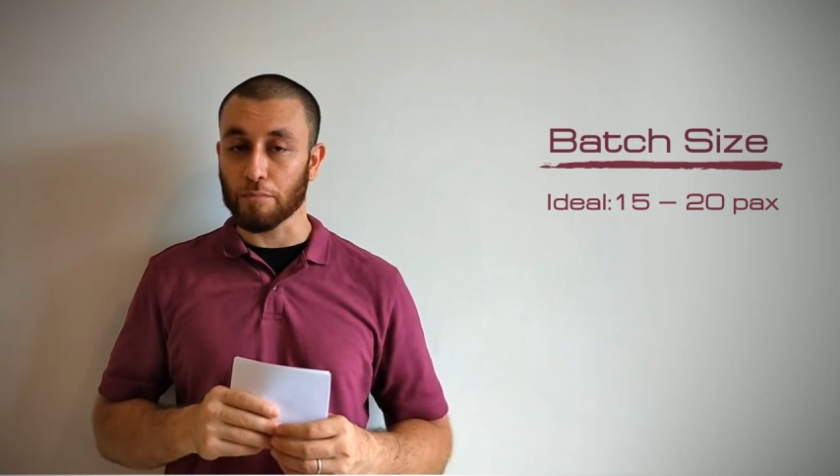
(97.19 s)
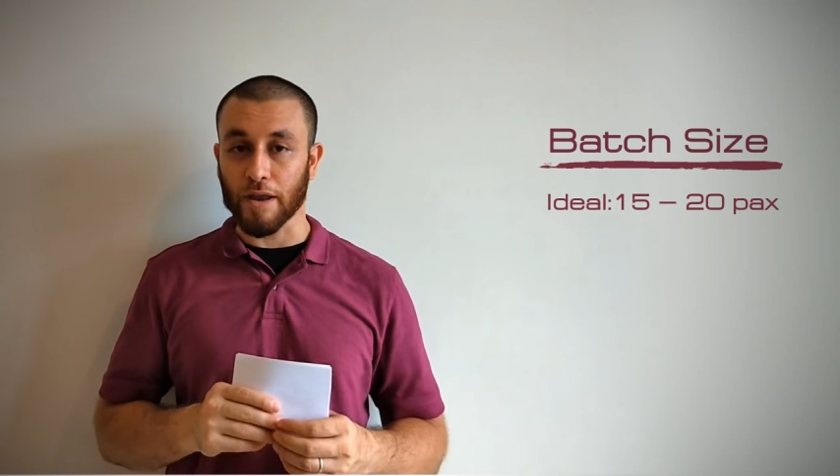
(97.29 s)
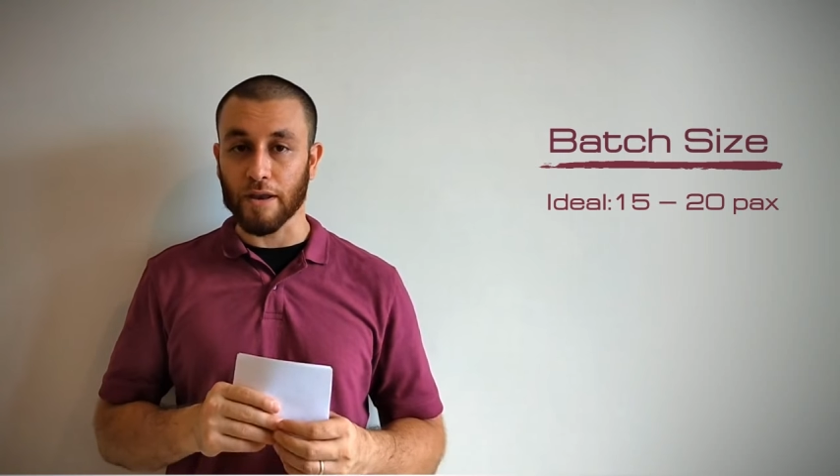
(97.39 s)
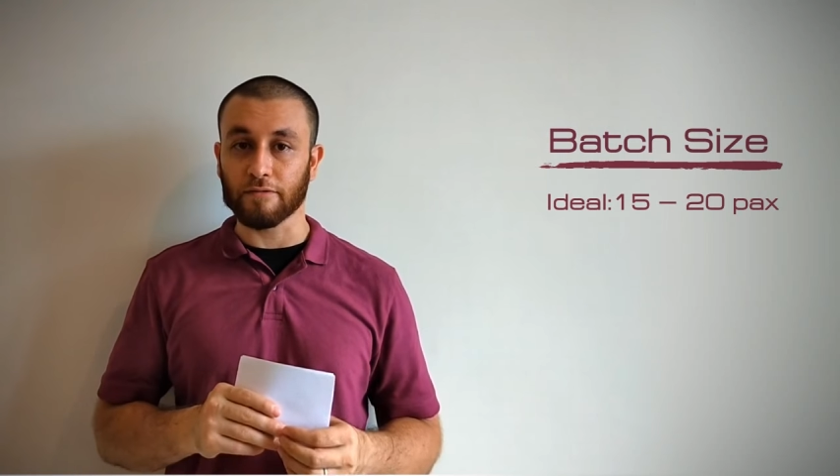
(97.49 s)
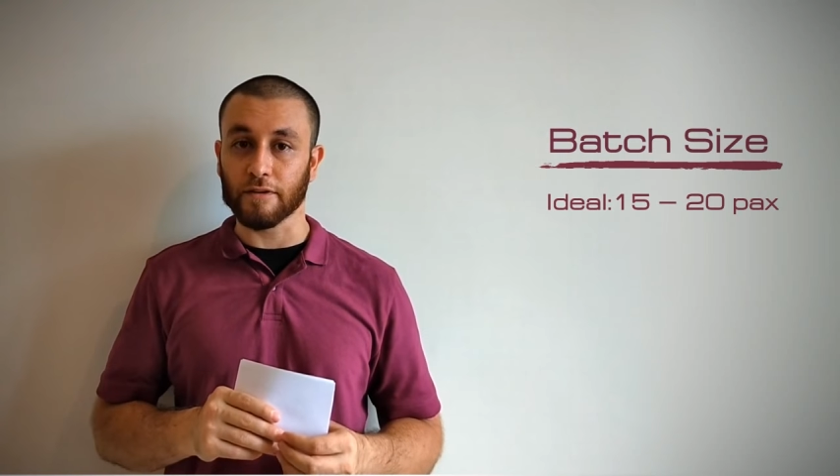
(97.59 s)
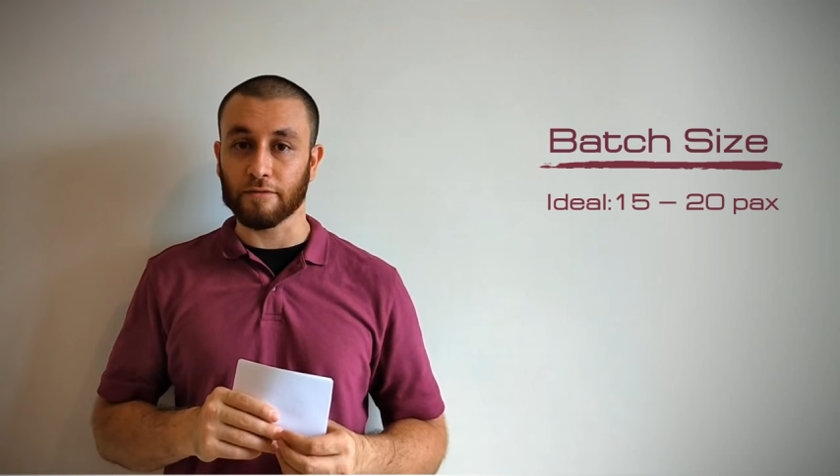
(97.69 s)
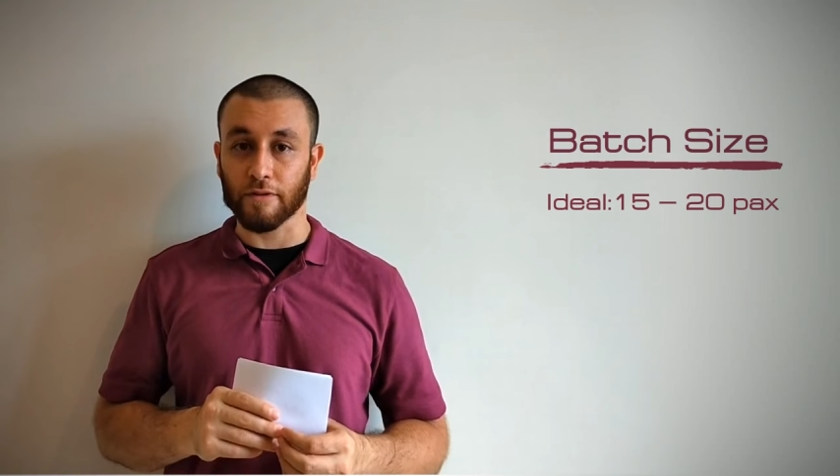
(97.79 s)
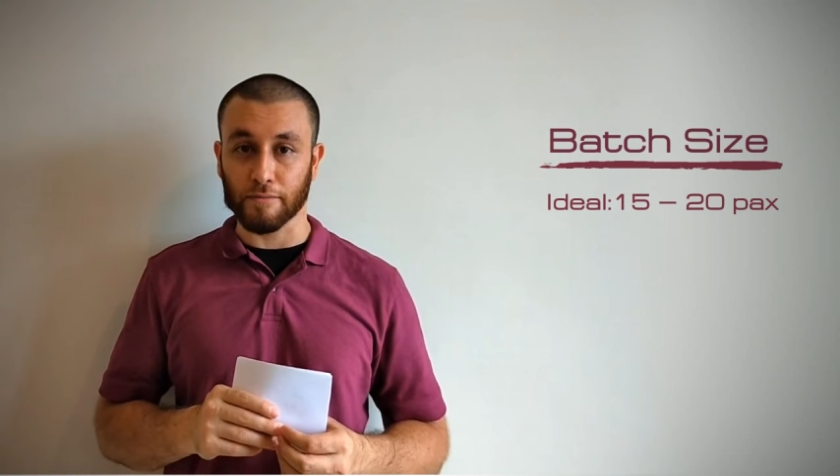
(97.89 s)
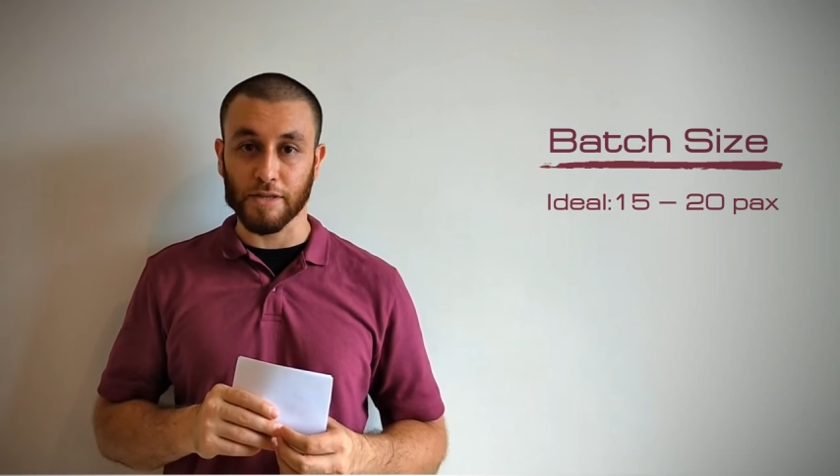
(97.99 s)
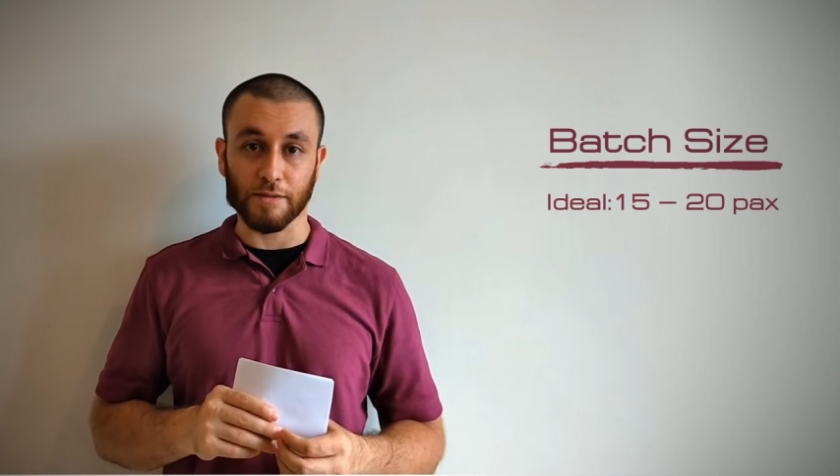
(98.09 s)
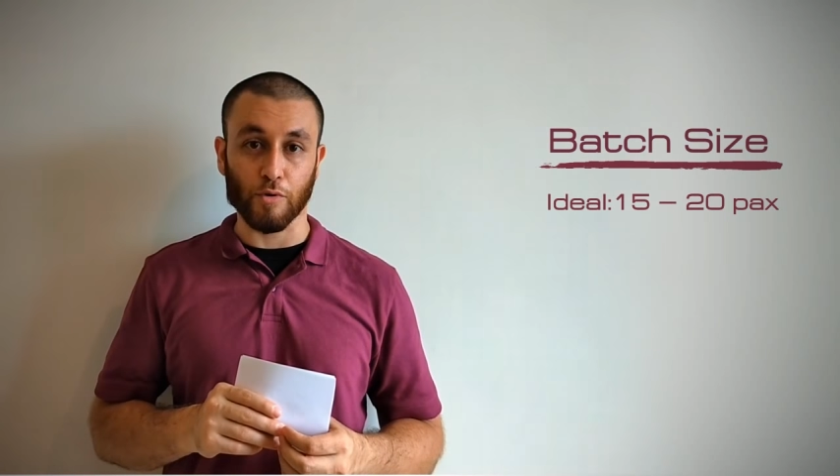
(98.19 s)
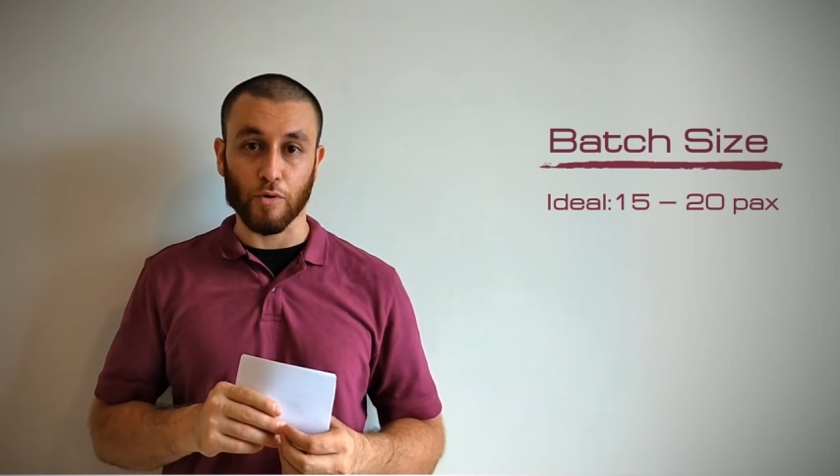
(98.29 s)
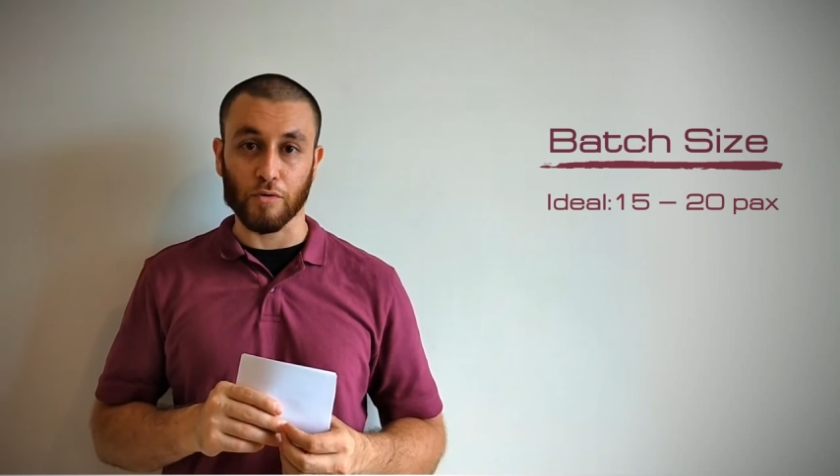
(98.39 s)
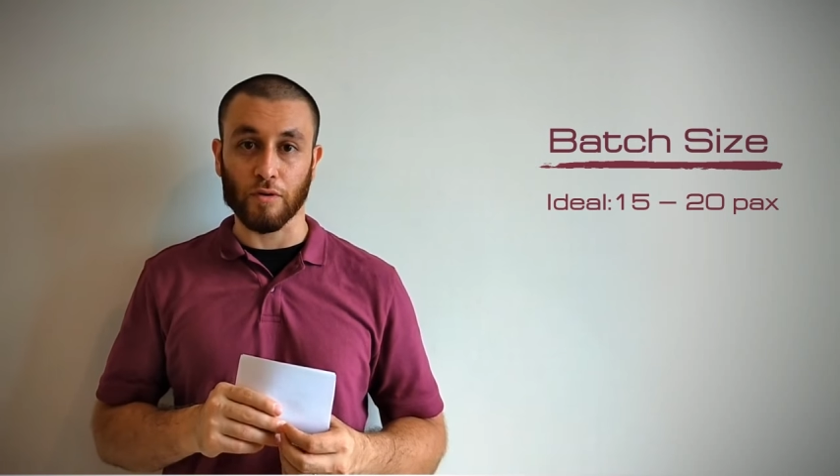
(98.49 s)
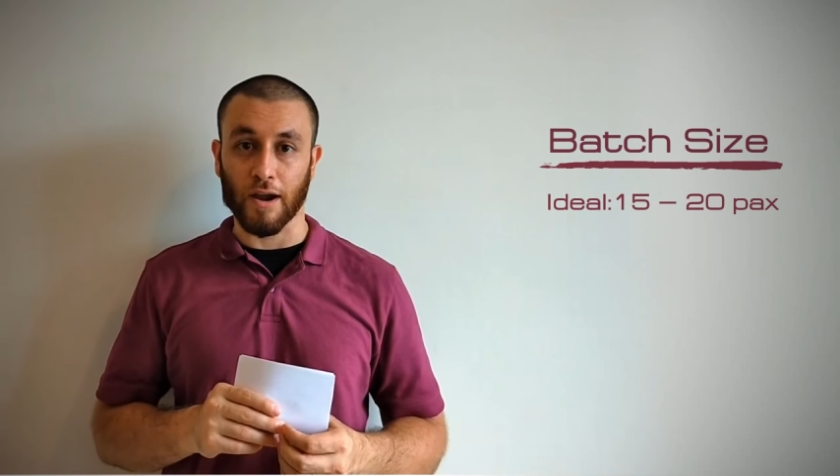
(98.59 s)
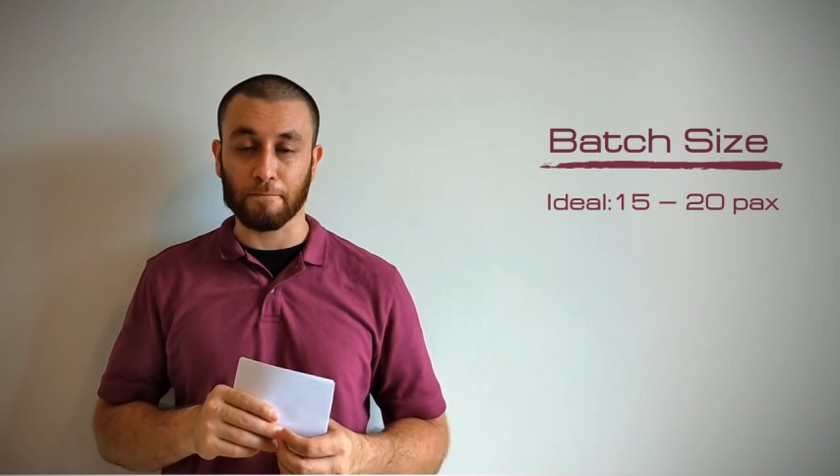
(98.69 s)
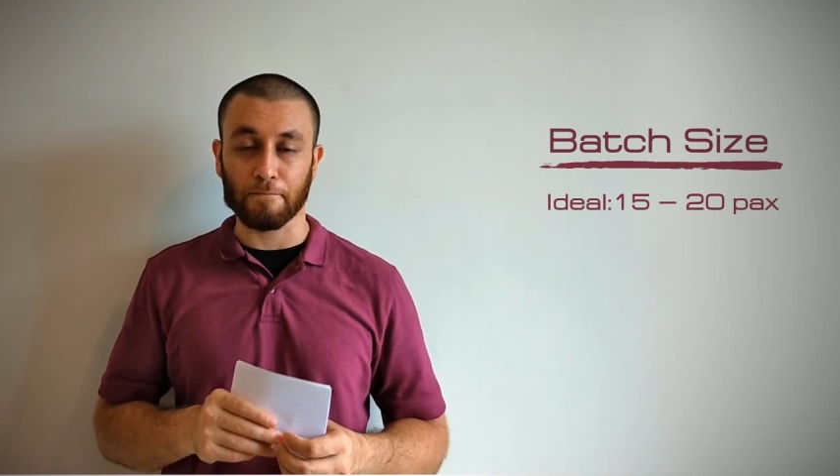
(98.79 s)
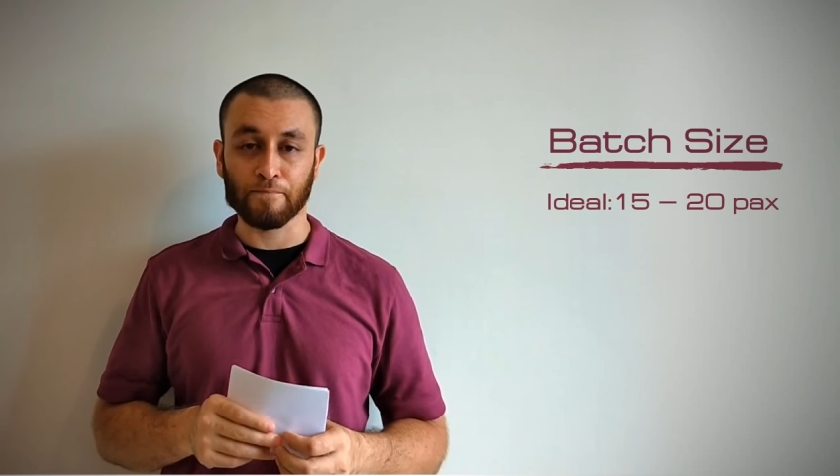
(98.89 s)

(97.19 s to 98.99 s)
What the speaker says: benefit from this program.